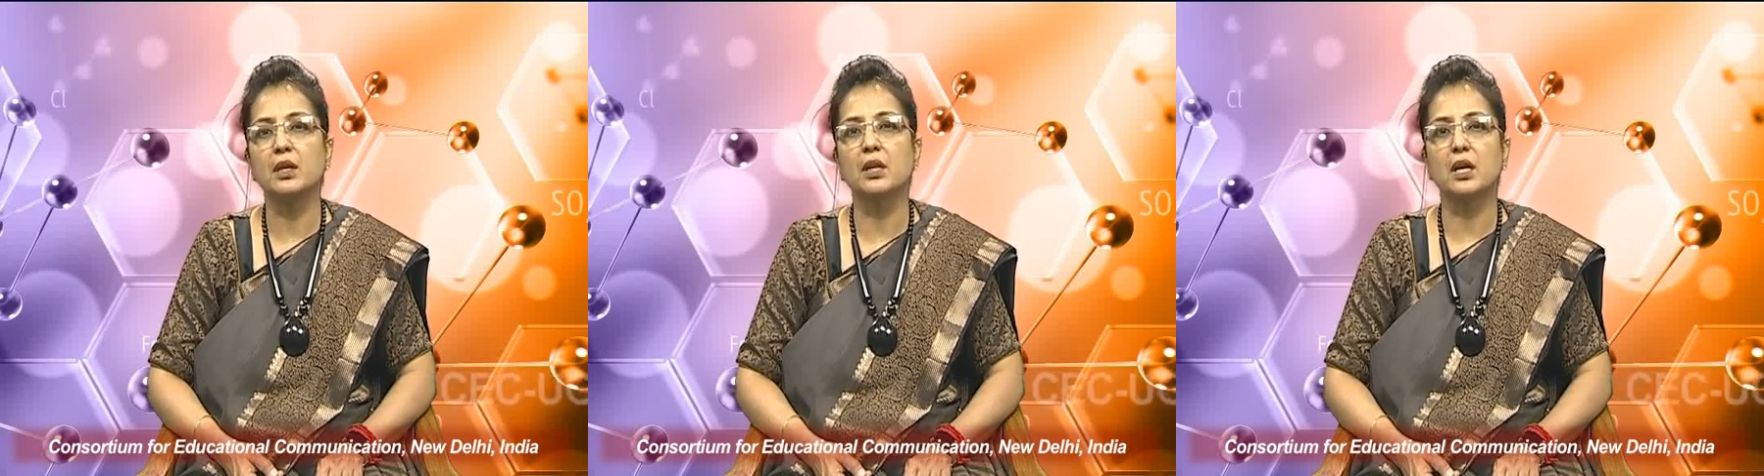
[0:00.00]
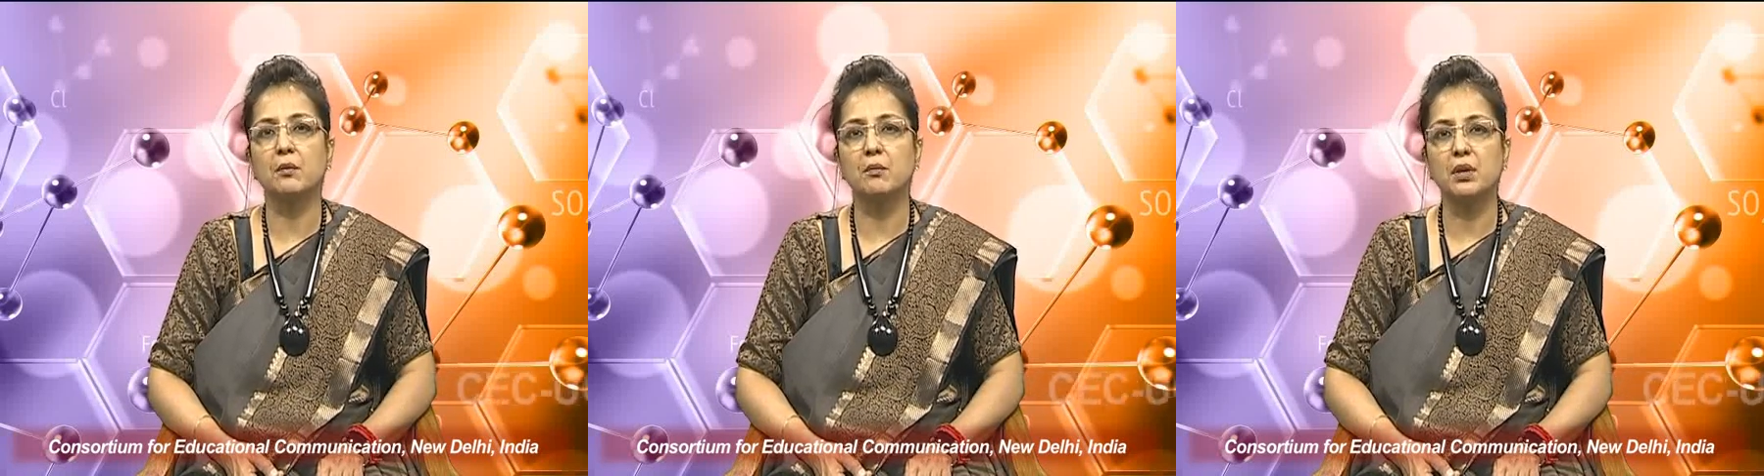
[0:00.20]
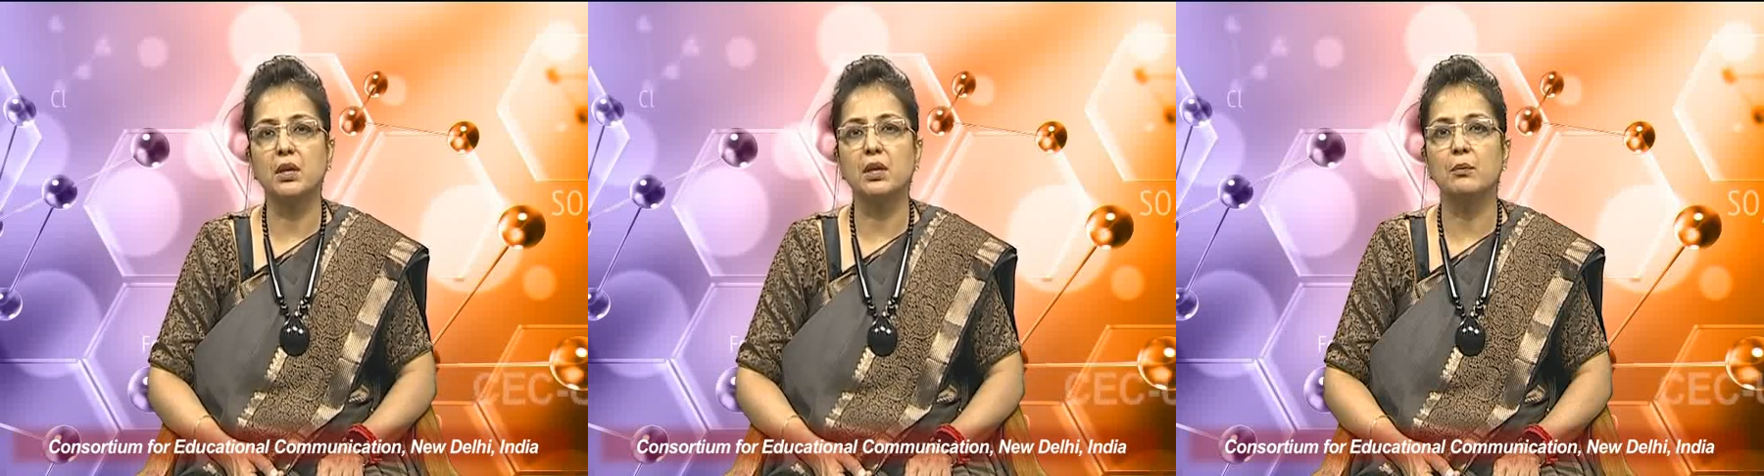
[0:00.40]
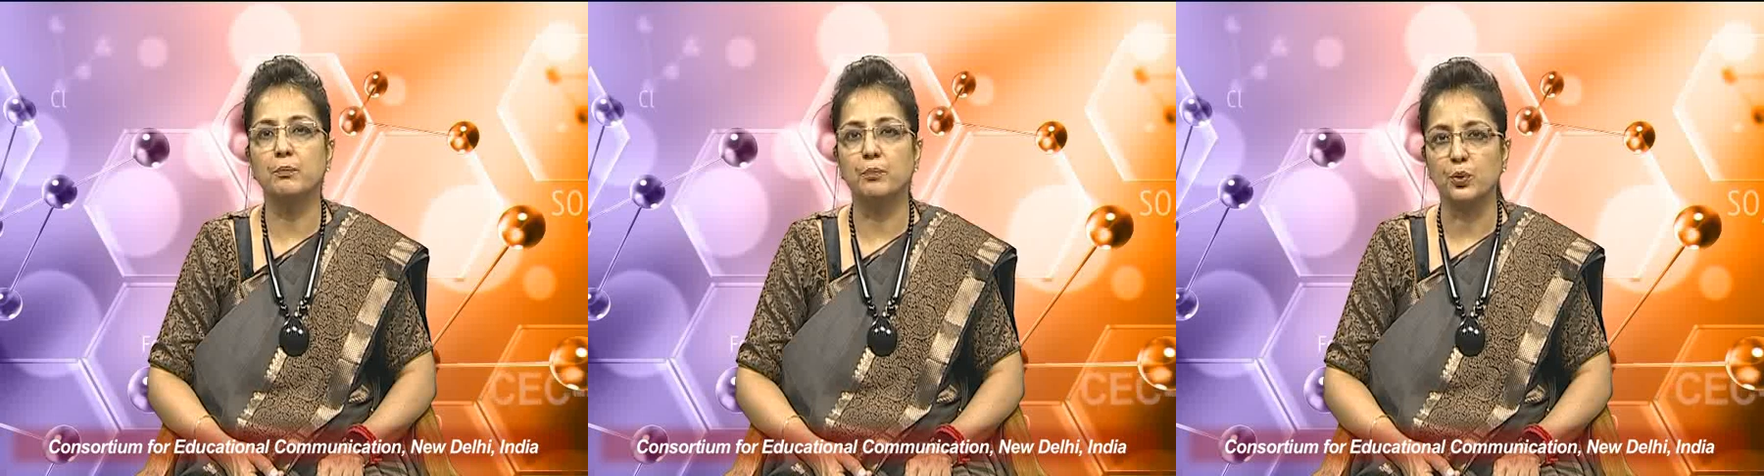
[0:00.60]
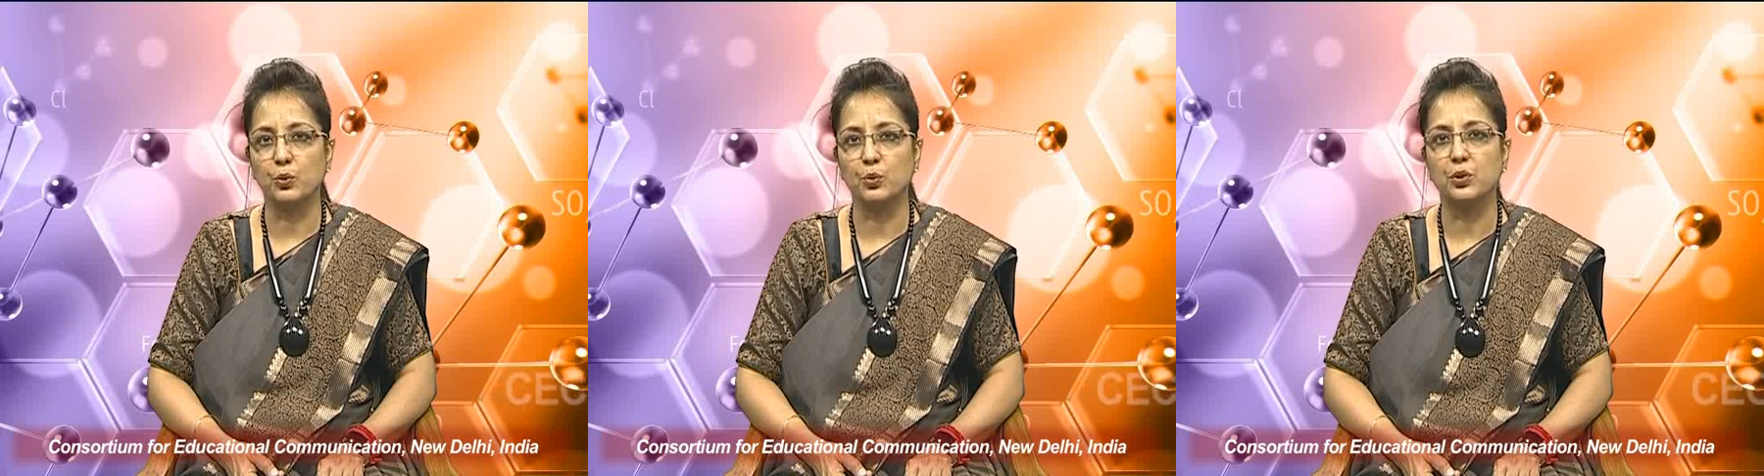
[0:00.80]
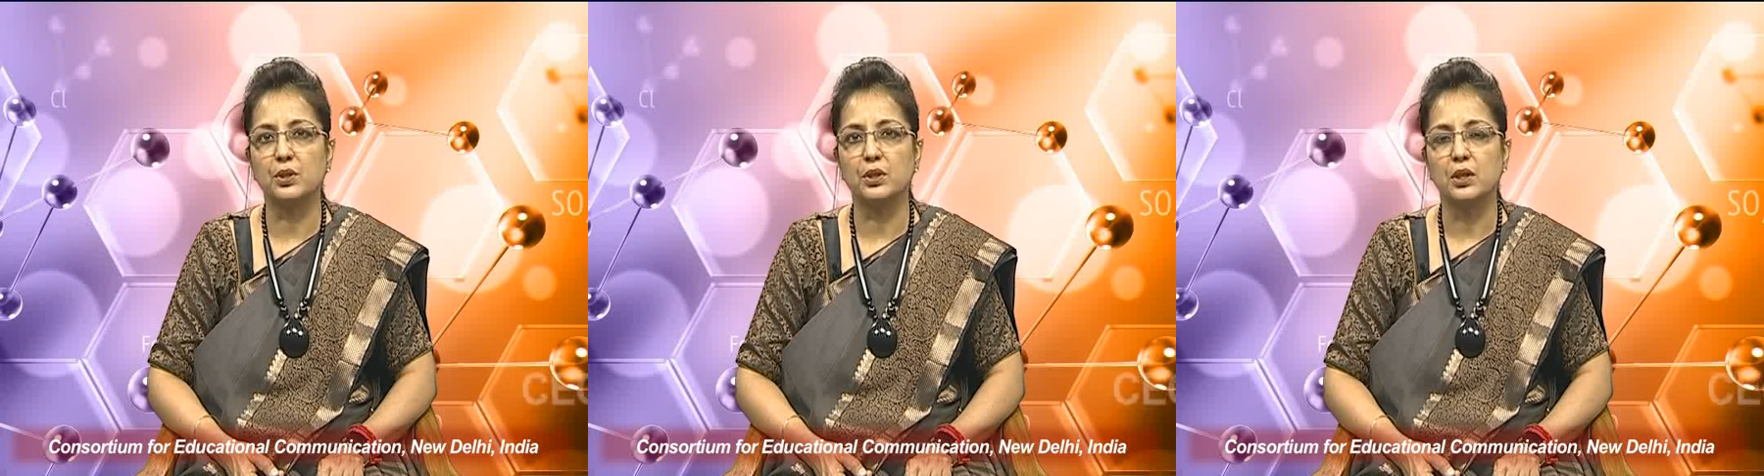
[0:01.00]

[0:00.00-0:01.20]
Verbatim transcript: can be improved.